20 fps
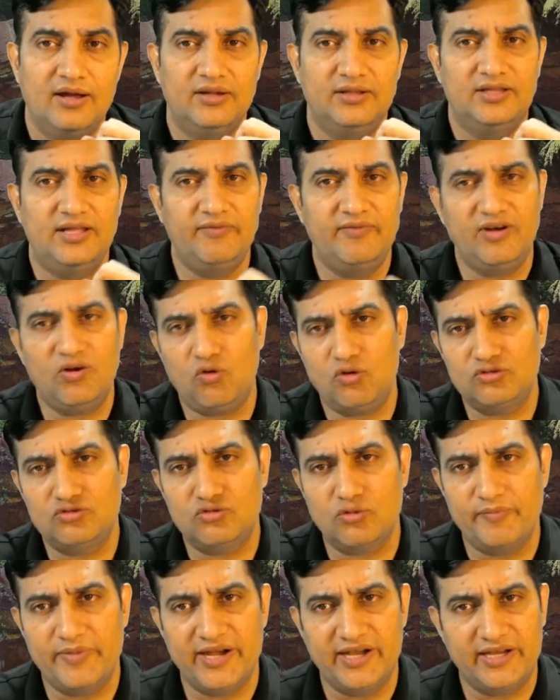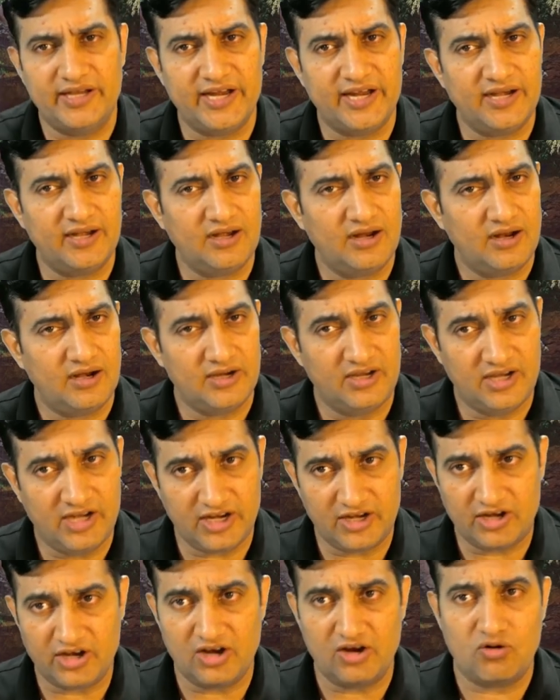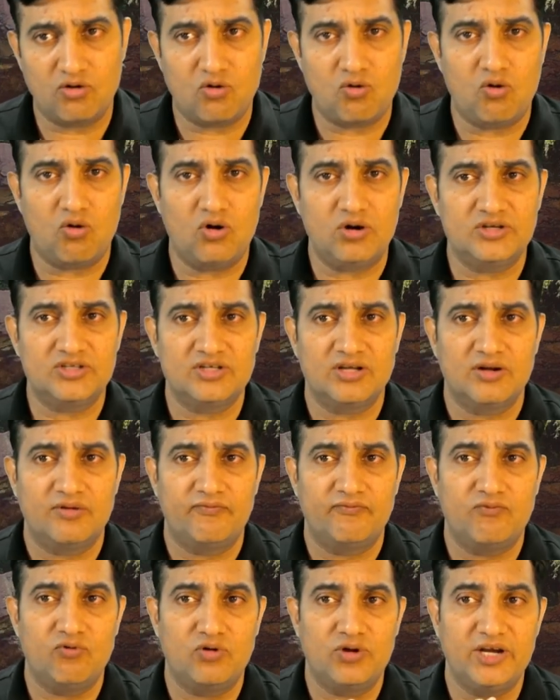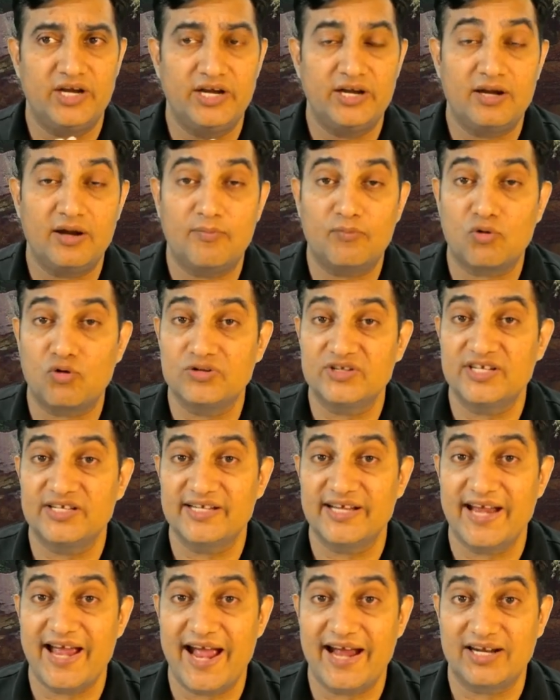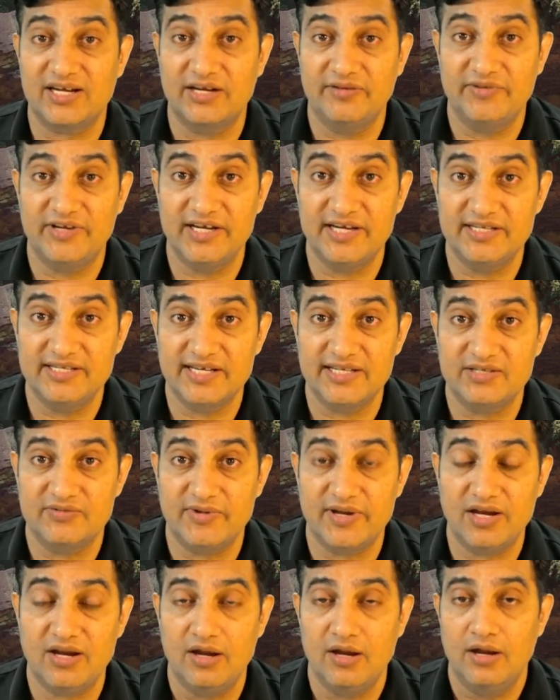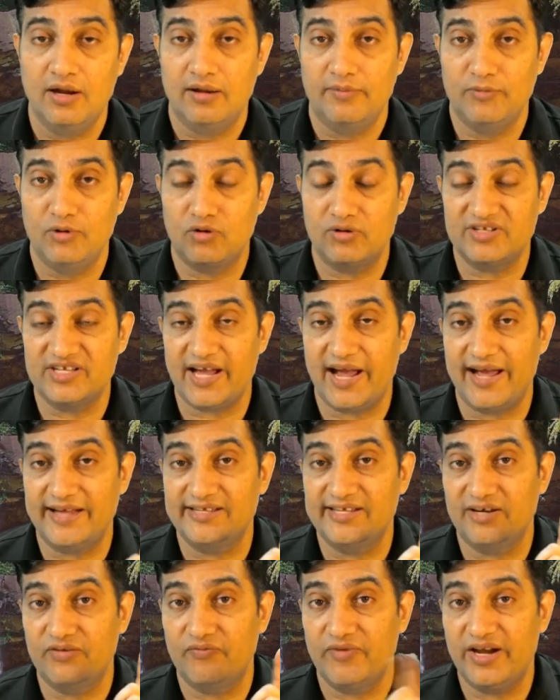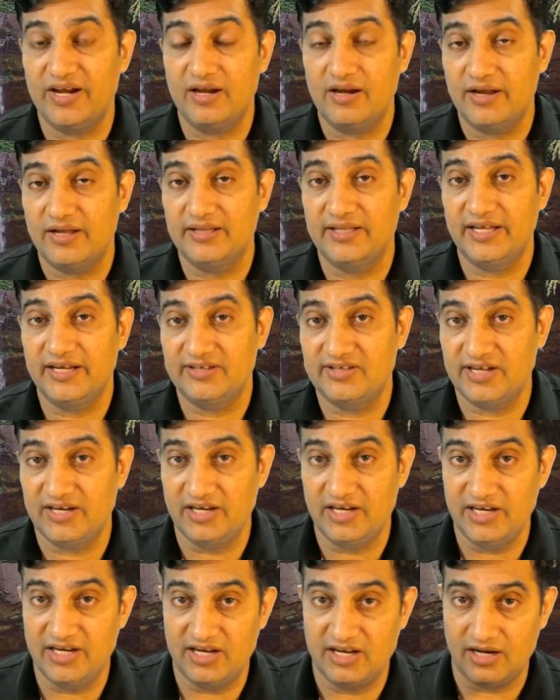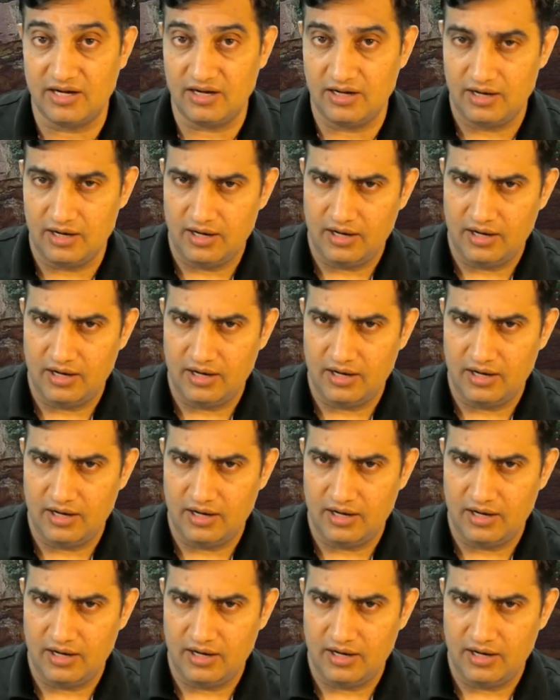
They will also maintain detailed records for data processing activities as well, because as and when there is a legal